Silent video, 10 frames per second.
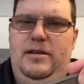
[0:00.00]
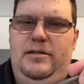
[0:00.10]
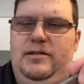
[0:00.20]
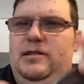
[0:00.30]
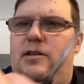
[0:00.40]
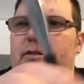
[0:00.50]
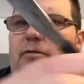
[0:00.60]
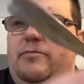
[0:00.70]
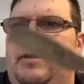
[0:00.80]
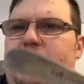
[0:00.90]
so it
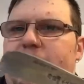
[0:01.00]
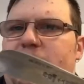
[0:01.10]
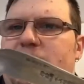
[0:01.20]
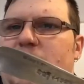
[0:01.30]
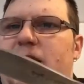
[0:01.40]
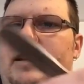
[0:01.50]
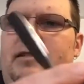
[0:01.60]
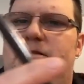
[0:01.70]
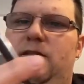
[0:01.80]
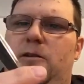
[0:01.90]
would be this side
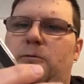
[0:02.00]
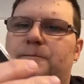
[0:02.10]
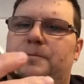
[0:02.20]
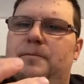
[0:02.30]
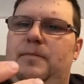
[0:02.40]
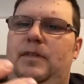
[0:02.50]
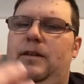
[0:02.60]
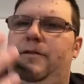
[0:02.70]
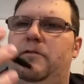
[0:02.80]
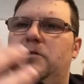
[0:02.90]
so
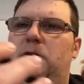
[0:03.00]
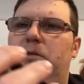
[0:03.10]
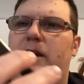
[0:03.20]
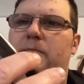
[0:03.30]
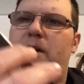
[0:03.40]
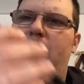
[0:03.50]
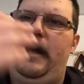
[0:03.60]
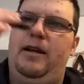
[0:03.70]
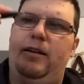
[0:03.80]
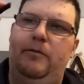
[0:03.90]
if I was holding it in my
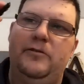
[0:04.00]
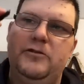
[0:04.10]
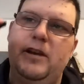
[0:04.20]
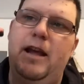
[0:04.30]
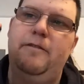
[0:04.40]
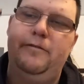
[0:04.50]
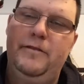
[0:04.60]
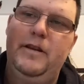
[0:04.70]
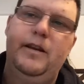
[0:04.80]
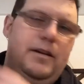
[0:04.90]
hand I would shave
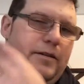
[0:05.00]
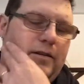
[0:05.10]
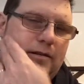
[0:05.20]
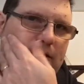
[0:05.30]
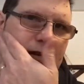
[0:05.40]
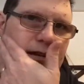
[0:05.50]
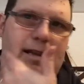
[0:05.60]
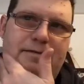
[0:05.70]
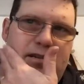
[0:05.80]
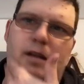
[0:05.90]
this is the
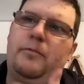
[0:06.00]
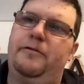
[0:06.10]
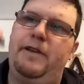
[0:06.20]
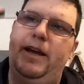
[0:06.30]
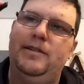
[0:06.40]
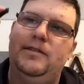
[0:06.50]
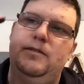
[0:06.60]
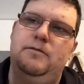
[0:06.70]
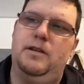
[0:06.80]
left side of my face